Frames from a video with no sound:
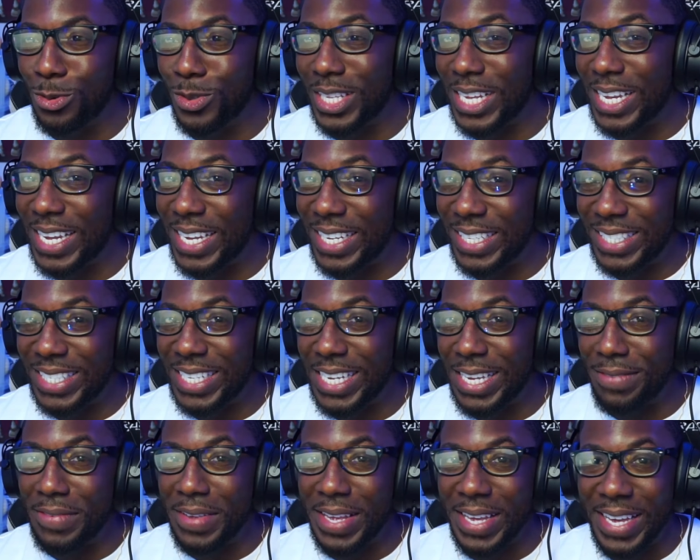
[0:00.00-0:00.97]
things,
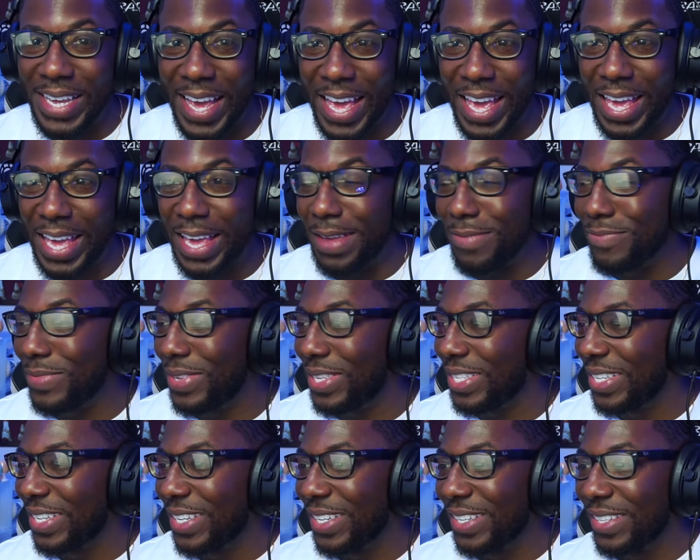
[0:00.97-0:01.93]
TV, games,
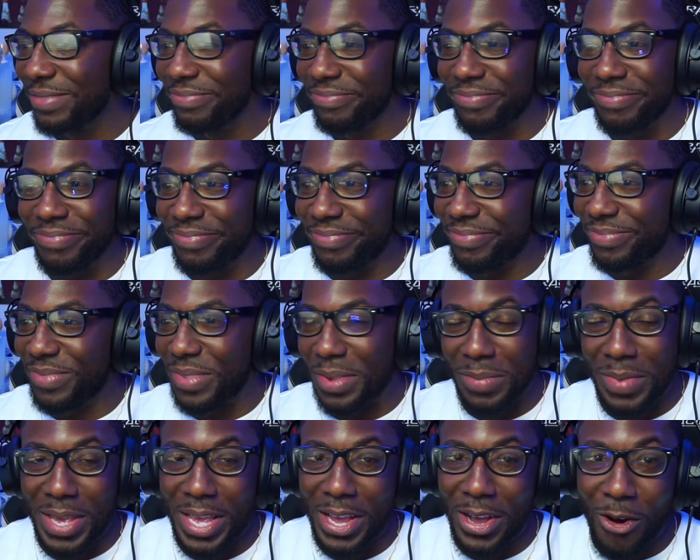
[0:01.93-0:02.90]
I
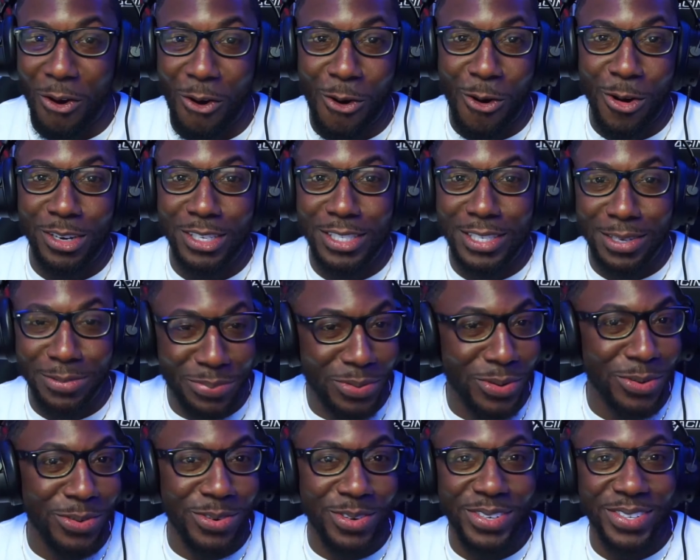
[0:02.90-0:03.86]
mean, cars,
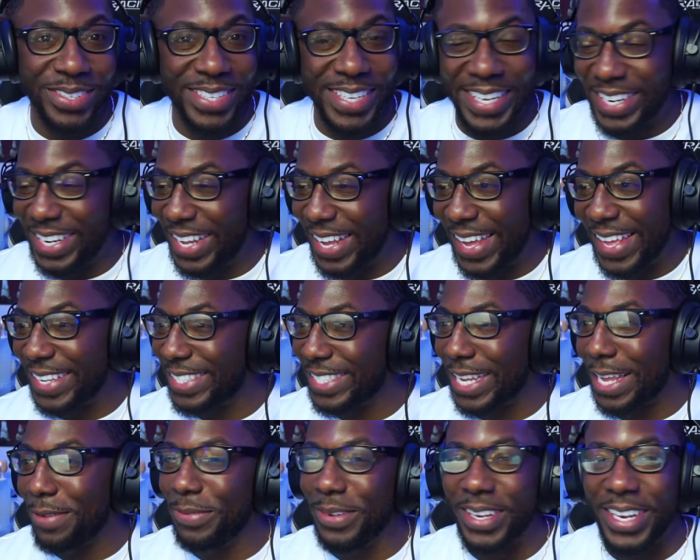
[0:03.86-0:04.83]
computers, any
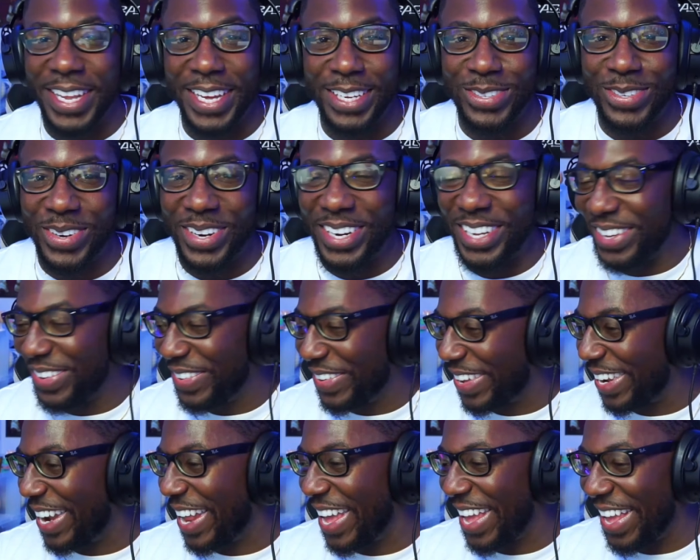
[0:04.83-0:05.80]
type of electronic you
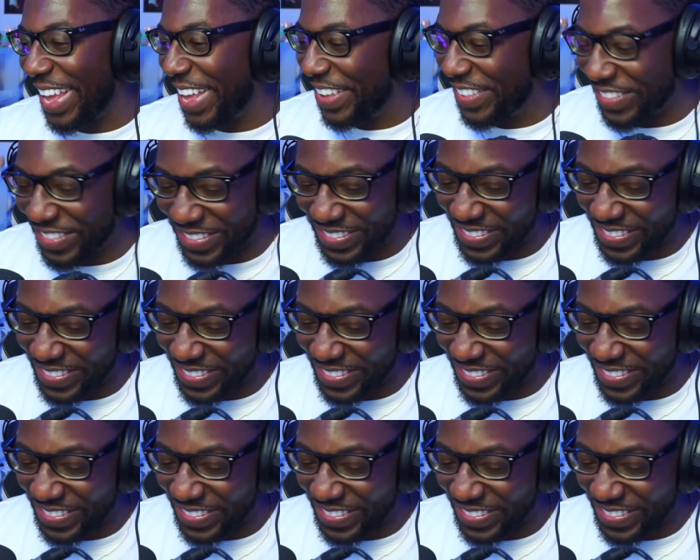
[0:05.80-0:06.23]
can name.